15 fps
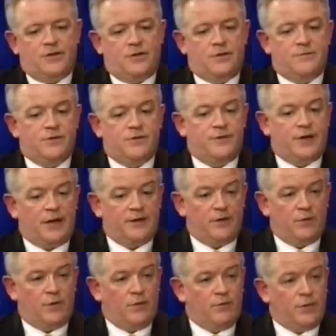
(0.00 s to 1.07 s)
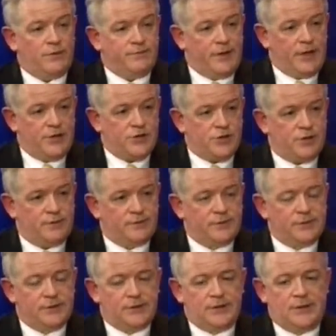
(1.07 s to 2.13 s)
Of the other one we measure
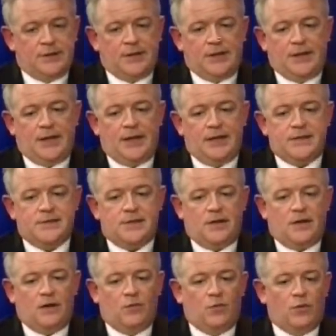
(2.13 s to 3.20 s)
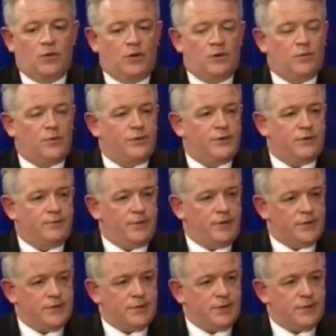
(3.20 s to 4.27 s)
is our work
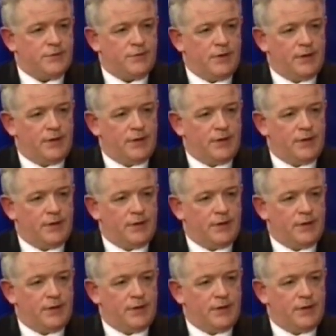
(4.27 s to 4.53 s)
communities, right?